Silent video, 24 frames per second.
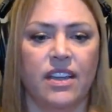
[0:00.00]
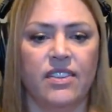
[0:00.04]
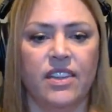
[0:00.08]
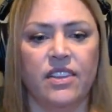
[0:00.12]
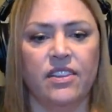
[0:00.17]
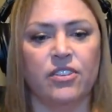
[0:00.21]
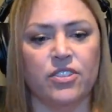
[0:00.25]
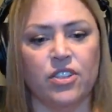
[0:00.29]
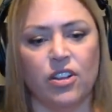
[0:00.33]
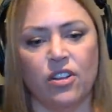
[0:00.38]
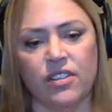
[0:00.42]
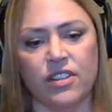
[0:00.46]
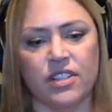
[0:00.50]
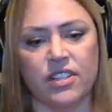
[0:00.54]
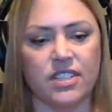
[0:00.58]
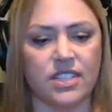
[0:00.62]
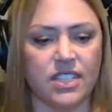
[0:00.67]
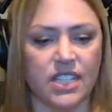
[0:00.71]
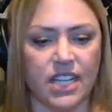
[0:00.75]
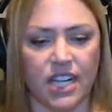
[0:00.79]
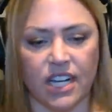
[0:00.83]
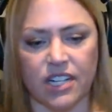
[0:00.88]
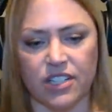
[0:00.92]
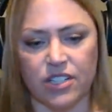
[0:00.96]
And then there's all
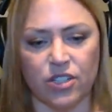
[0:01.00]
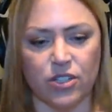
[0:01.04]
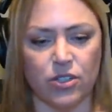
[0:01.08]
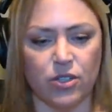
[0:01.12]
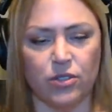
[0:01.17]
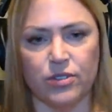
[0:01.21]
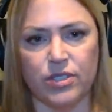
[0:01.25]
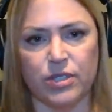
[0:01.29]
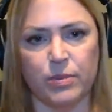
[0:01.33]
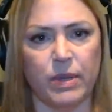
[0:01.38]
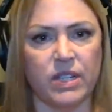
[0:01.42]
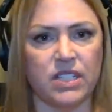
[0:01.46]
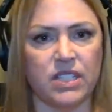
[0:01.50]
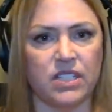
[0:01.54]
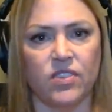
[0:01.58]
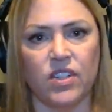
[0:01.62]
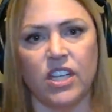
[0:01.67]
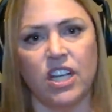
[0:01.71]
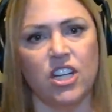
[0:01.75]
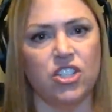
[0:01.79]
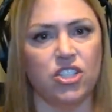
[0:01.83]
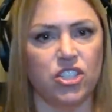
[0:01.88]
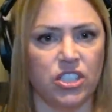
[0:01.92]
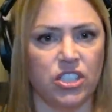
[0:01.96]
this technical
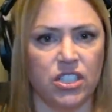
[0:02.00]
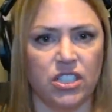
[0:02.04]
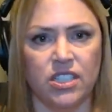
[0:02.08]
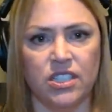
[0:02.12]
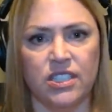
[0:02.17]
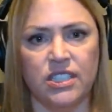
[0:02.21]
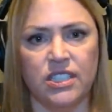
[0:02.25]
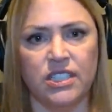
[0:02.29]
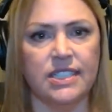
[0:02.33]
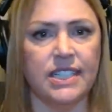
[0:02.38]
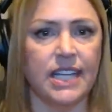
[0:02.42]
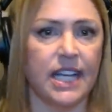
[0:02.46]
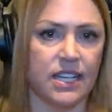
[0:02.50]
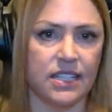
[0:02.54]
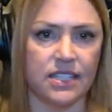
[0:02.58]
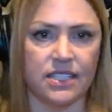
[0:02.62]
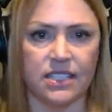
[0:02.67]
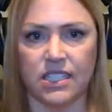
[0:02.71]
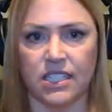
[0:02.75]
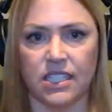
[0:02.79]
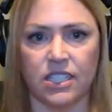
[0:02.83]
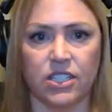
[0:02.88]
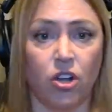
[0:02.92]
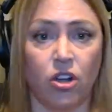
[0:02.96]
specification and
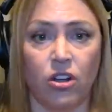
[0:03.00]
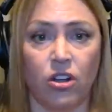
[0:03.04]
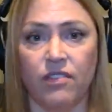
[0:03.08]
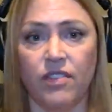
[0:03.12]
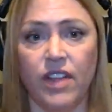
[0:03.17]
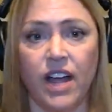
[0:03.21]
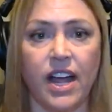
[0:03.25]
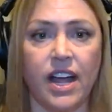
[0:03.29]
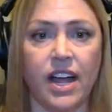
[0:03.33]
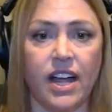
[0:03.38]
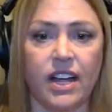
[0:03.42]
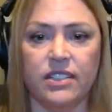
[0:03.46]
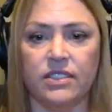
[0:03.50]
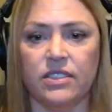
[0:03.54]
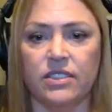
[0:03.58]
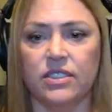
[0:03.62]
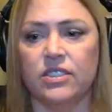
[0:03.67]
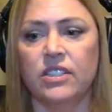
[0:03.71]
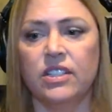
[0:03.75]
testing and all that.